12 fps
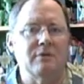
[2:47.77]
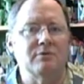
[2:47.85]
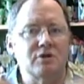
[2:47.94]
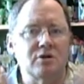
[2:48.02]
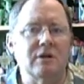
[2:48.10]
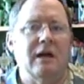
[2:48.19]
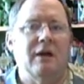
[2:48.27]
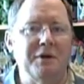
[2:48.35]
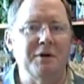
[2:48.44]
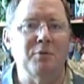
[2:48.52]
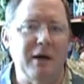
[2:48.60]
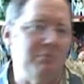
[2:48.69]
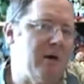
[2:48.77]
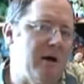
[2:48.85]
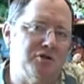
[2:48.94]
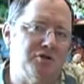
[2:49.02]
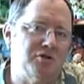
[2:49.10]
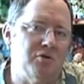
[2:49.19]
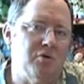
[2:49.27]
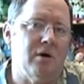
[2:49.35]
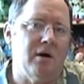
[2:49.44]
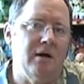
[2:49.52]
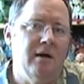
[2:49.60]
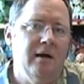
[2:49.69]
I was just carried away by the story.